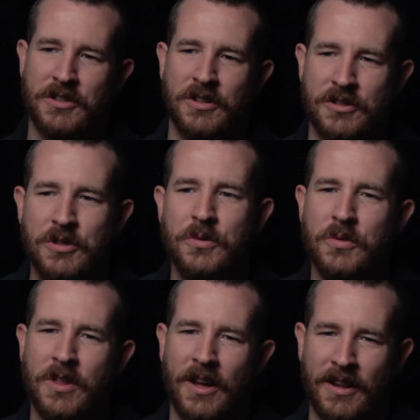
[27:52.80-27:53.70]

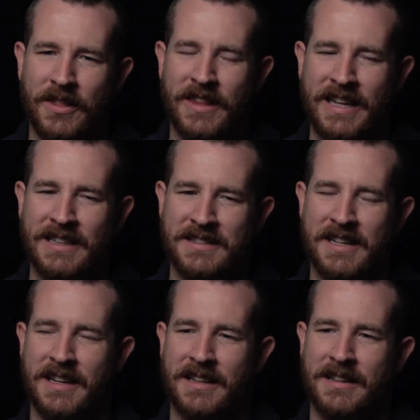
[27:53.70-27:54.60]
two things
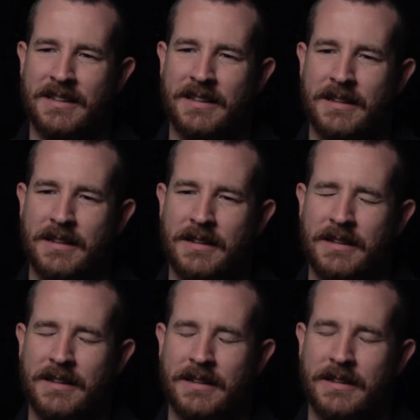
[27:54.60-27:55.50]
that,
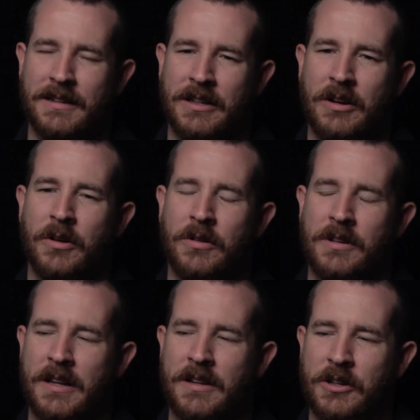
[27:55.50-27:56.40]
you know,
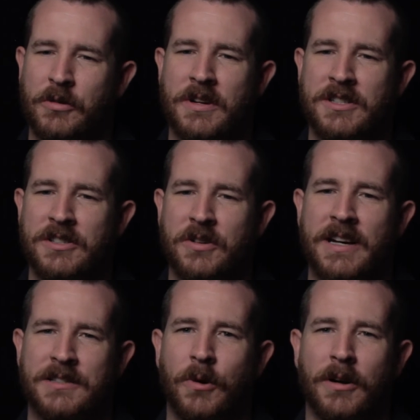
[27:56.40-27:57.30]
the questions you
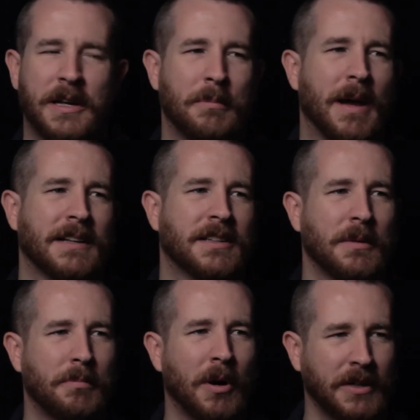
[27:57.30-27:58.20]
ask walking back to
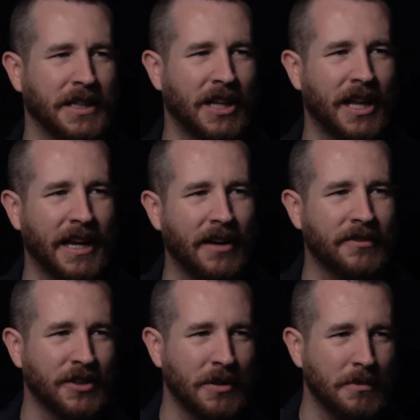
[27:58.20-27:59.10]
the parking lot
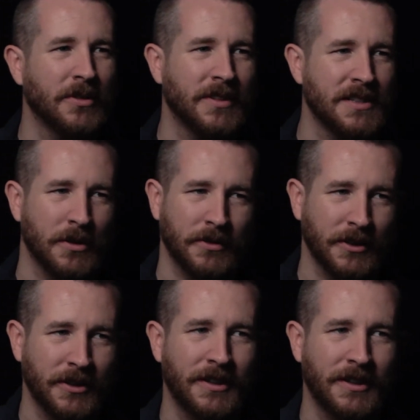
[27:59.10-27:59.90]
after the movie's over.